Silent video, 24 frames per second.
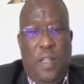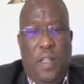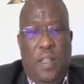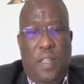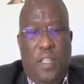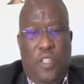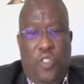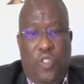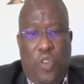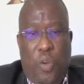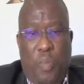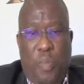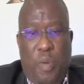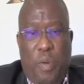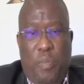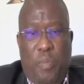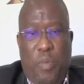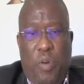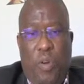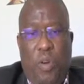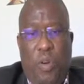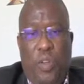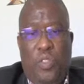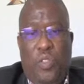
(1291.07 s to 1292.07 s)
The shopping
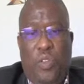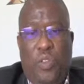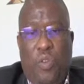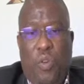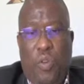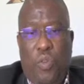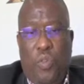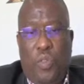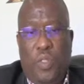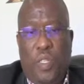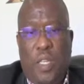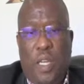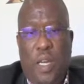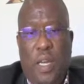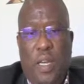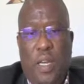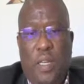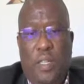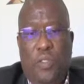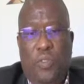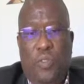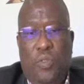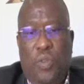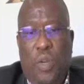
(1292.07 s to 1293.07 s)
malls
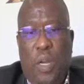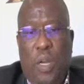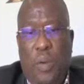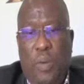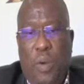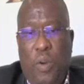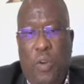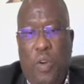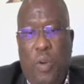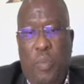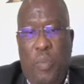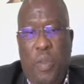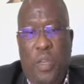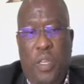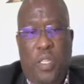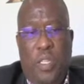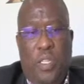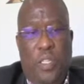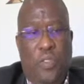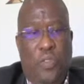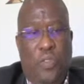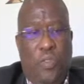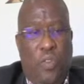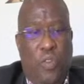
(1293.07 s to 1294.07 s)
closer to our
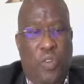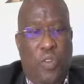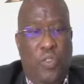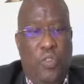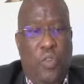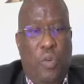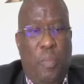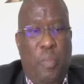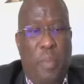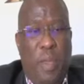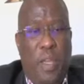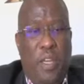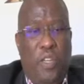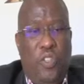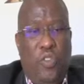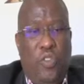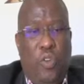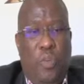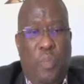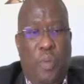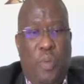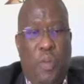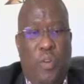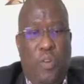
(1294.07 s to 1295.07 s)
communities also make
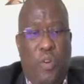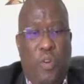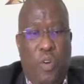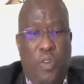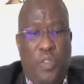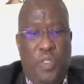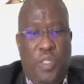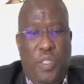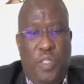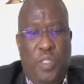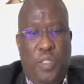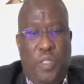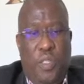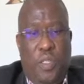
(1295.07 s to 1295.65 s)
shopping cost